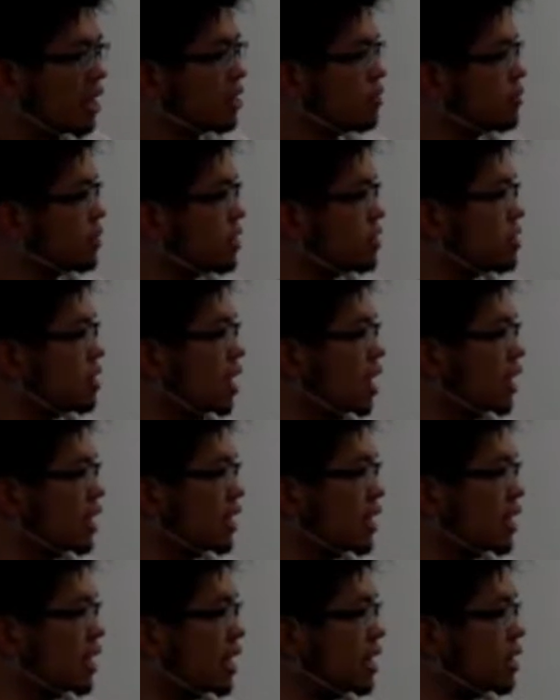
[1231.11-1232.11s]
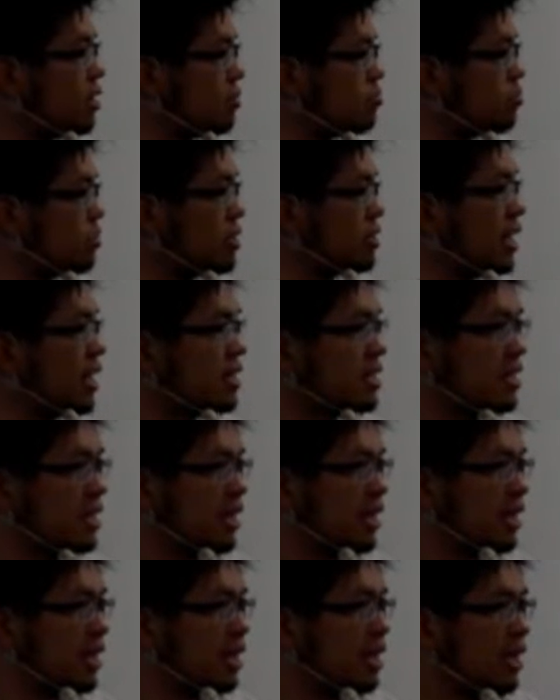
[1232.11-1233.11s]
I think when you're talking and you're
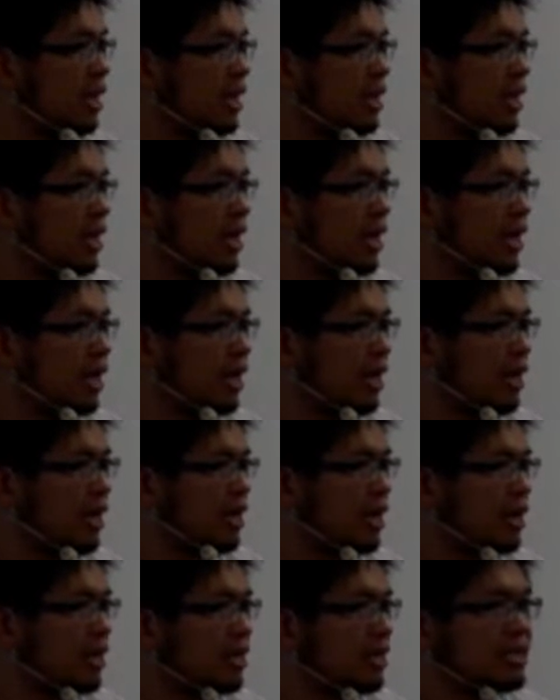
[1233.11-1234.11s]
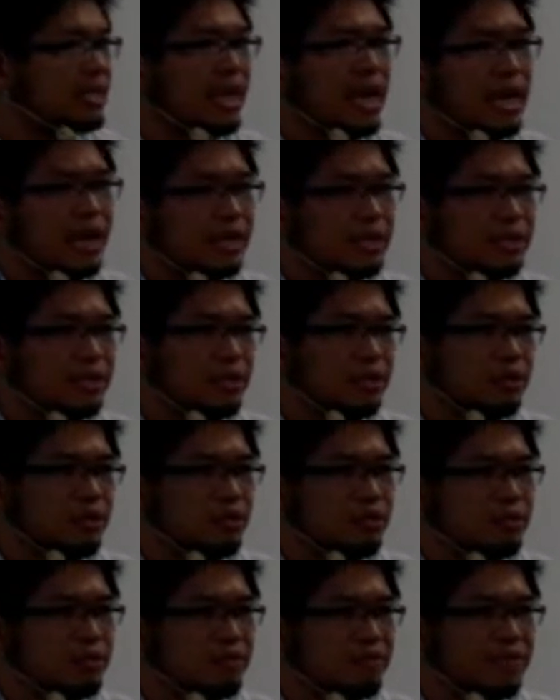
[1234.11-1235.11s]
presenting uh, the deck
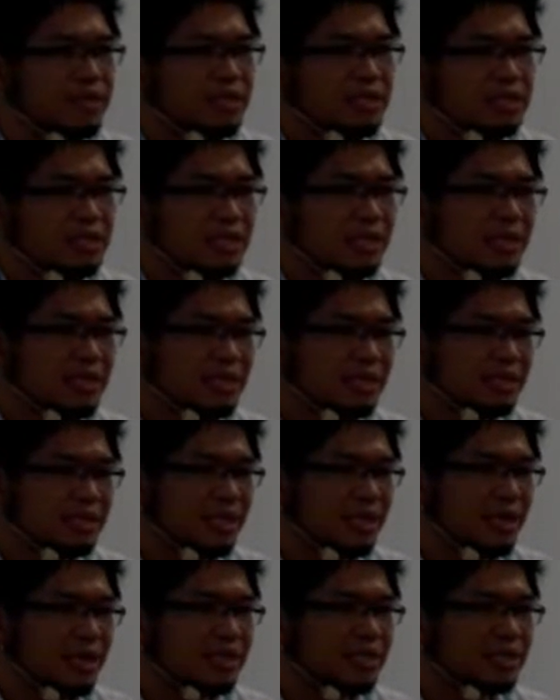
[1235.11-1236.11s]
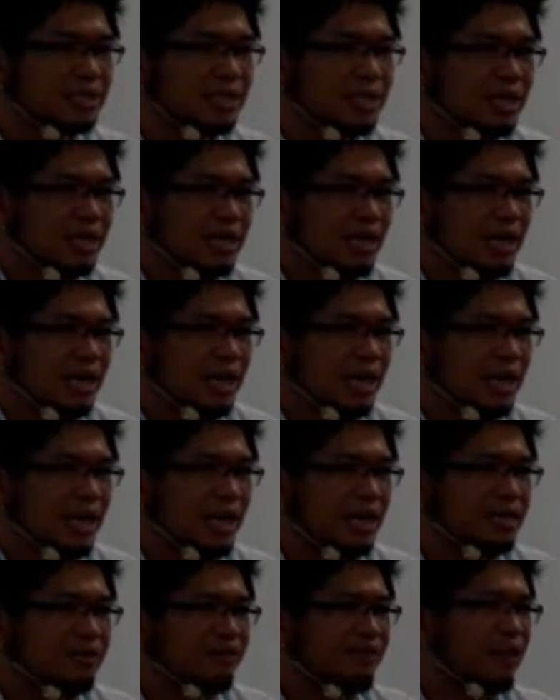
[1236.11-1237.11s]
to V Cs, it's,
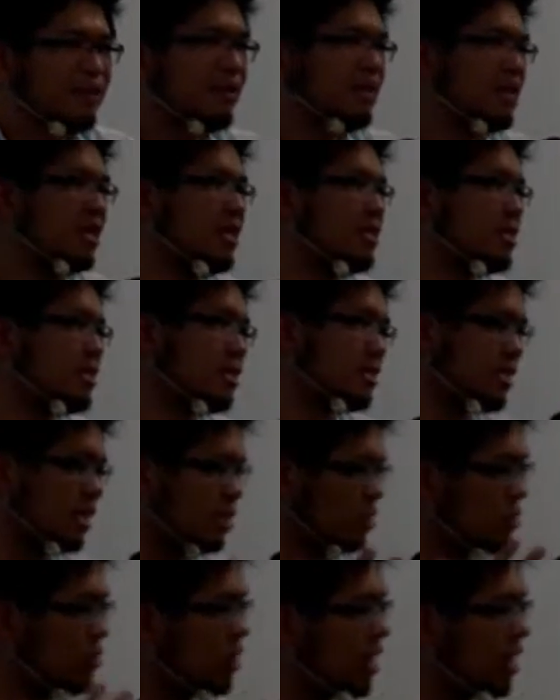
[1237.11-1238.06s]
it's very easy to